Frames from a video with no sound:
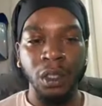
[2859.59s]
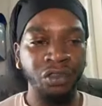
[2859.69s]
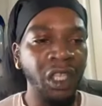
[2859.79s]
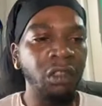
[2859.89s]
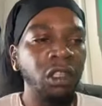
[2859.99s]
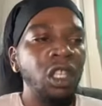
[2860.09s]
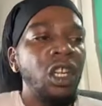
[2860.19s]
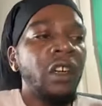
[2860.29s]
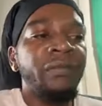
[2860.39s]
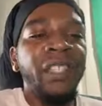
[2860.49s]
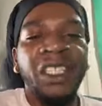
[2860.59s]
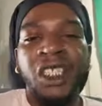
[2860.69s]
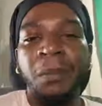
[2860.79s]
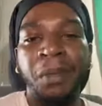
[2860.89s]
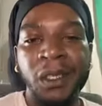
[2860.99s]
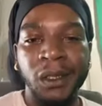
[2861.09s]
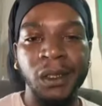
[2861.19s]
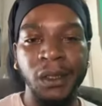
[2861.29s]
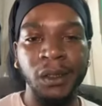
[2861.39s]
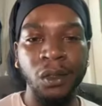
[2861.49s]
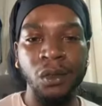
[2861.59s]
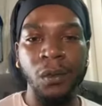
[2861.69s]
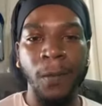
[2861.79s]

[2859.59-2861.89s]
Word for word: the love that she puts in a song,